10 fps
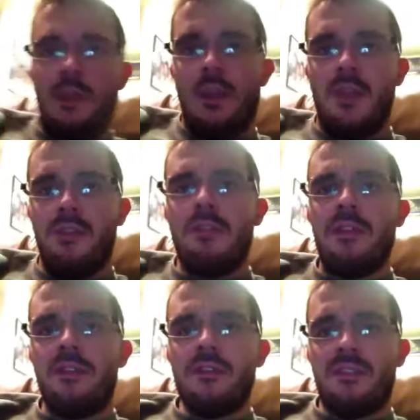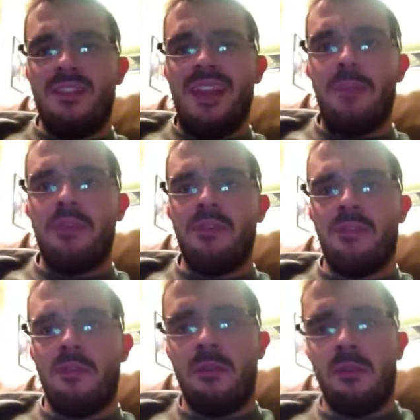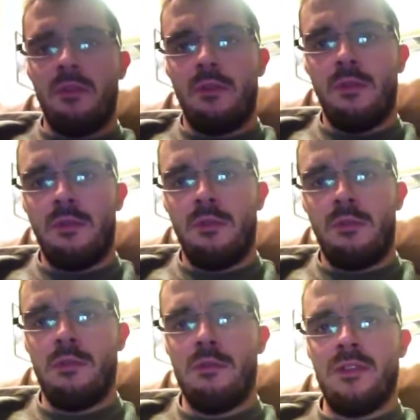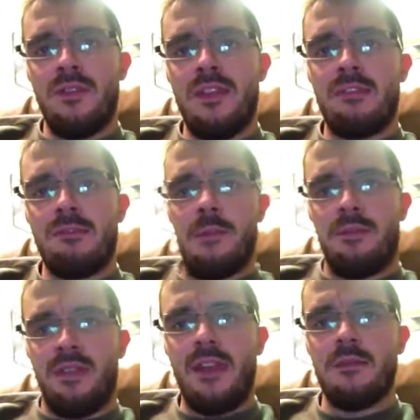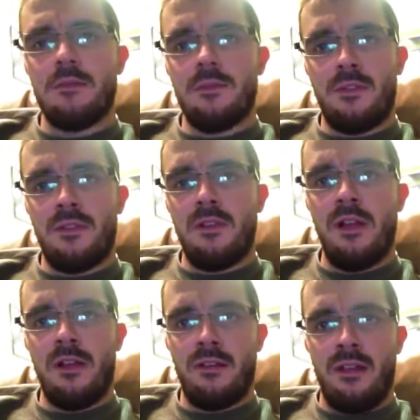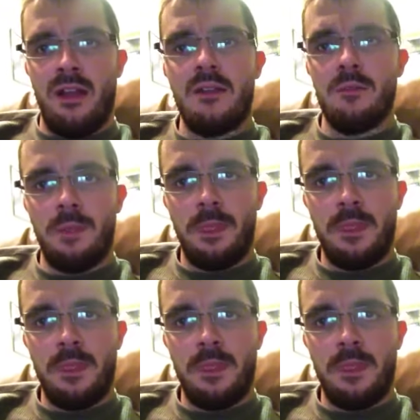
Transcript: And so we took the steps to delete the website. It's no longer there.